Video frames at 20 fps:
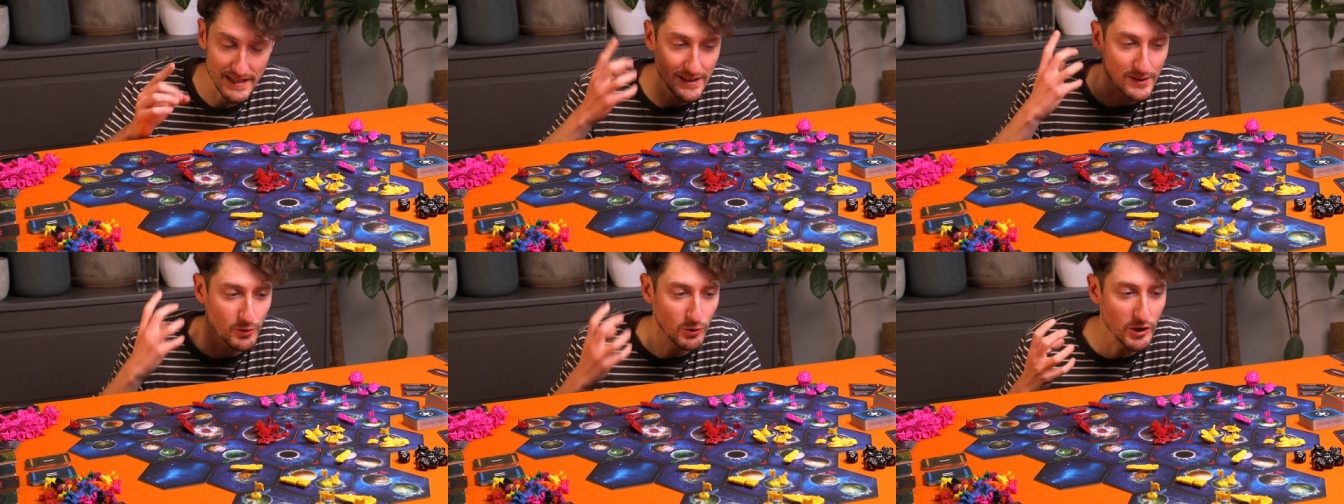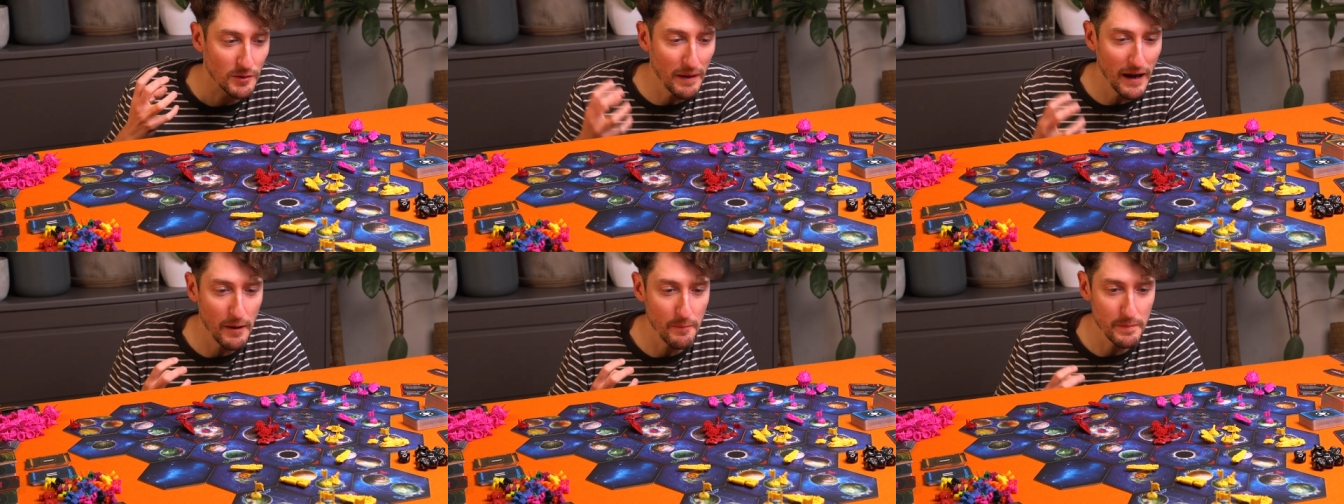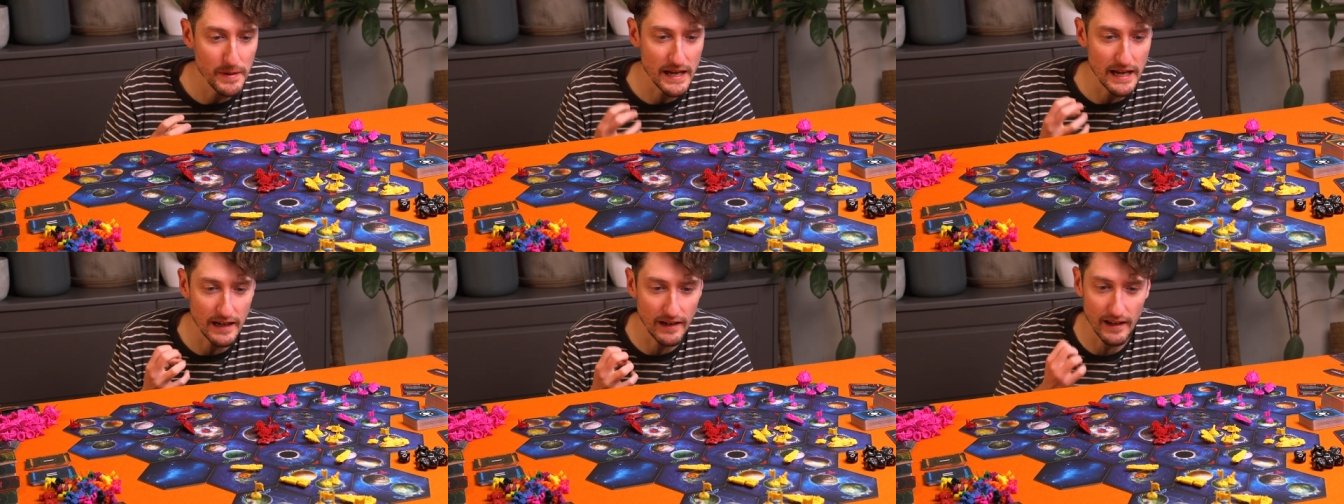It's all about
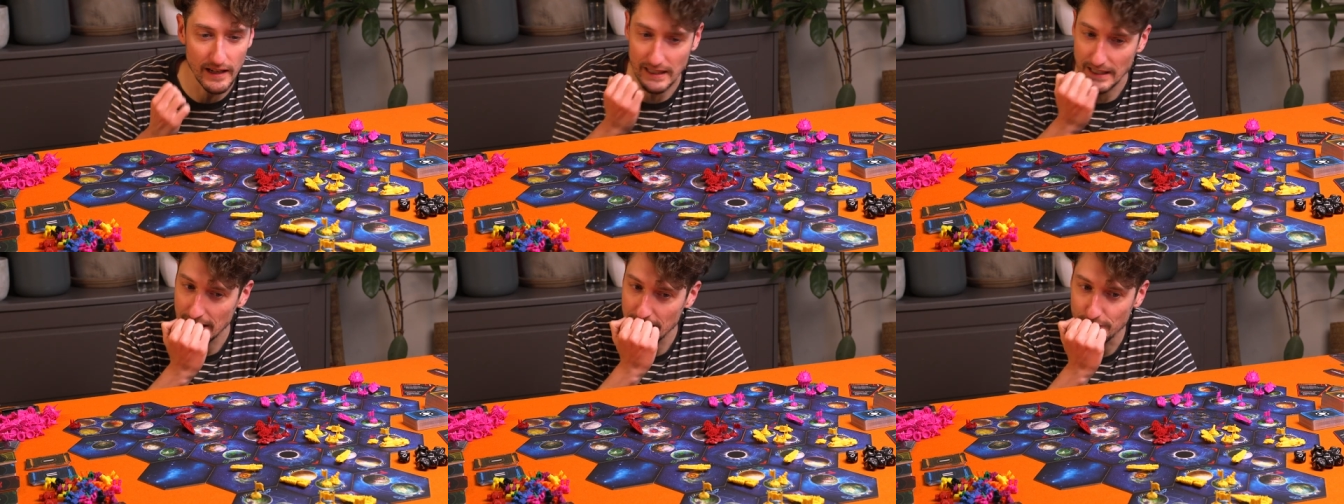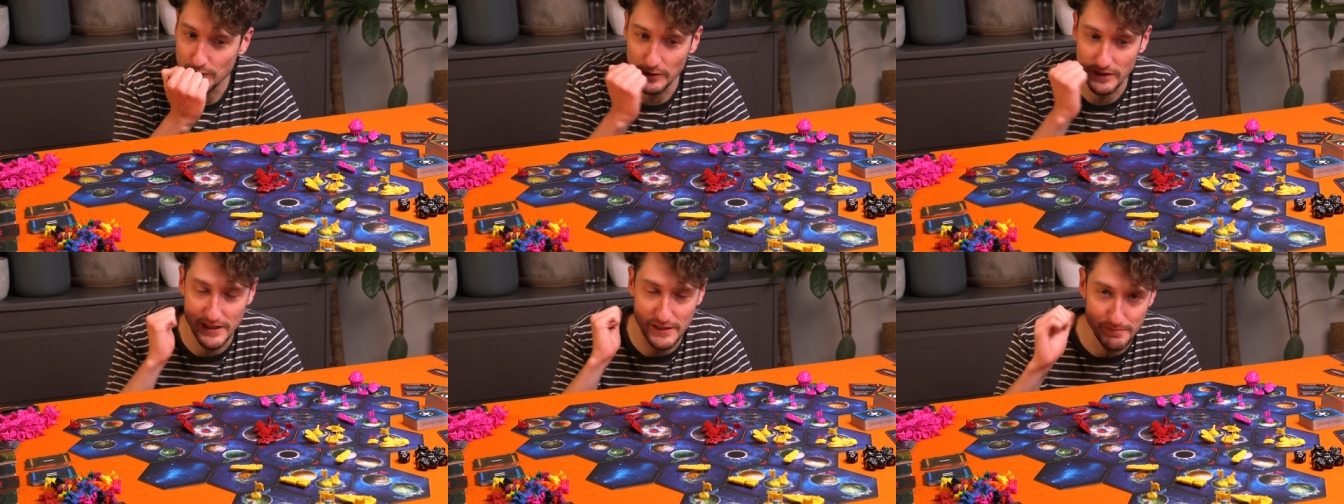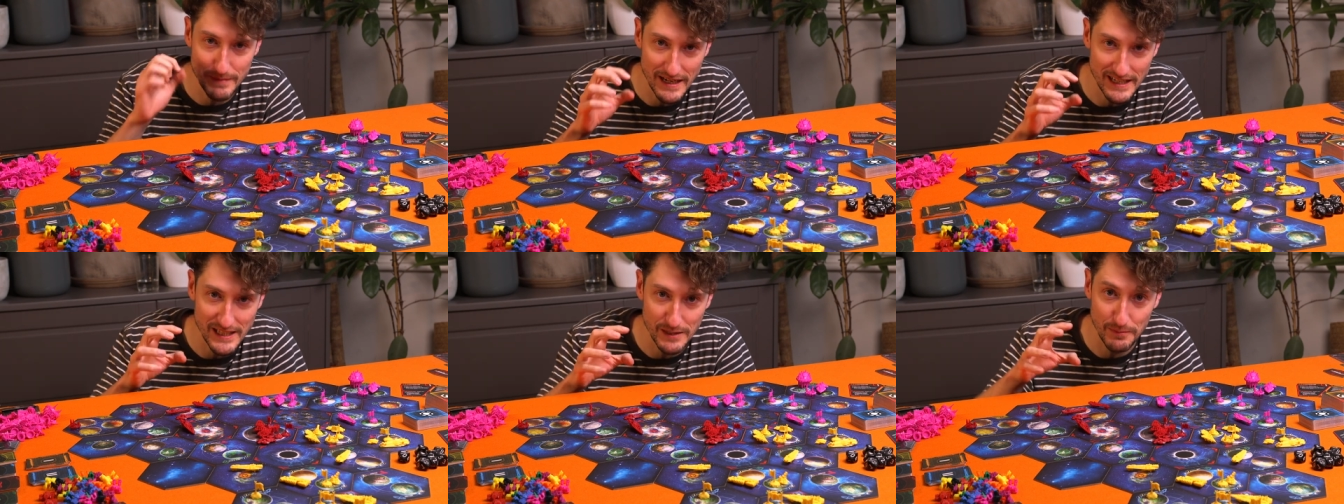being like, I've got
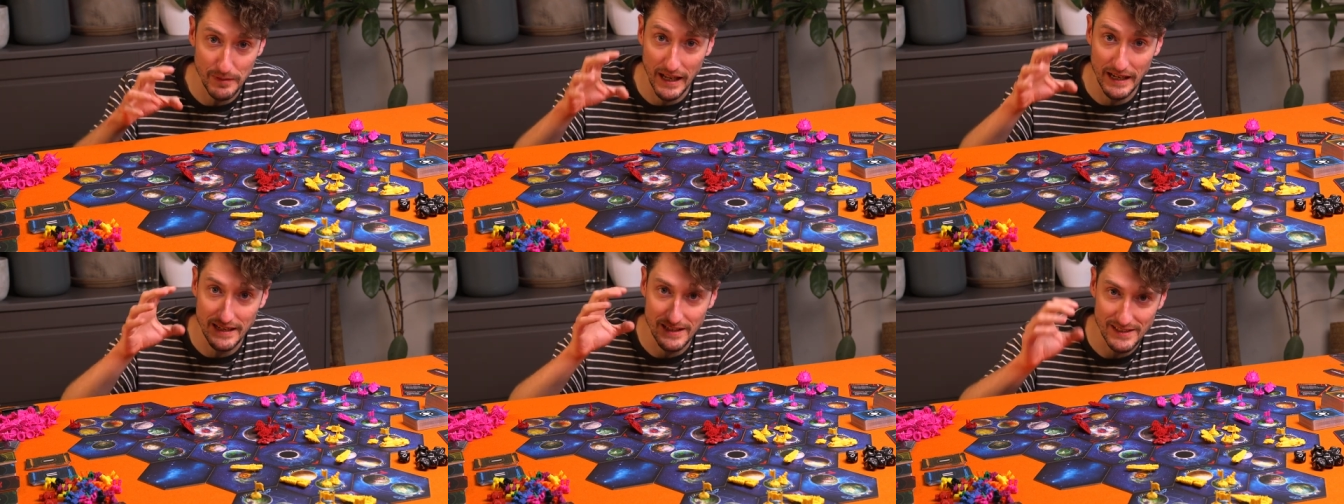this master plan,